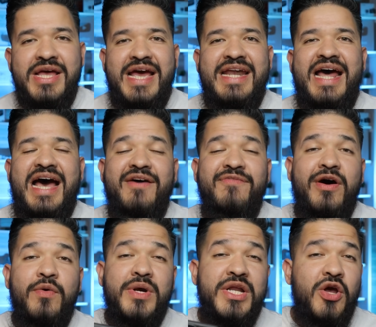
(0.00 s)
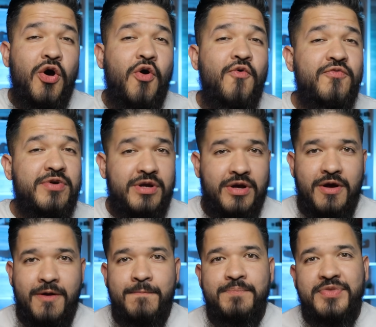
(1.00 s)
and I have already
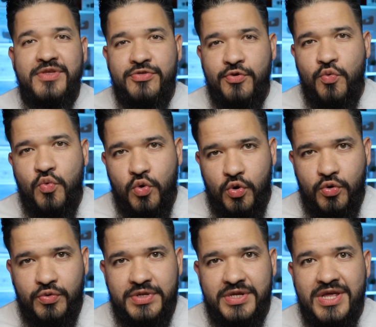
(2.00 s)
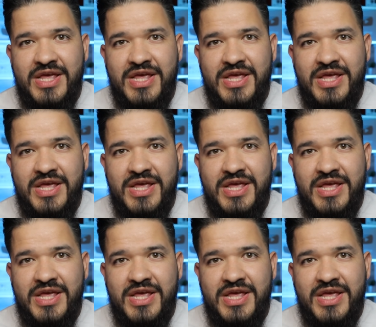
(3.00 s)
overcome the world.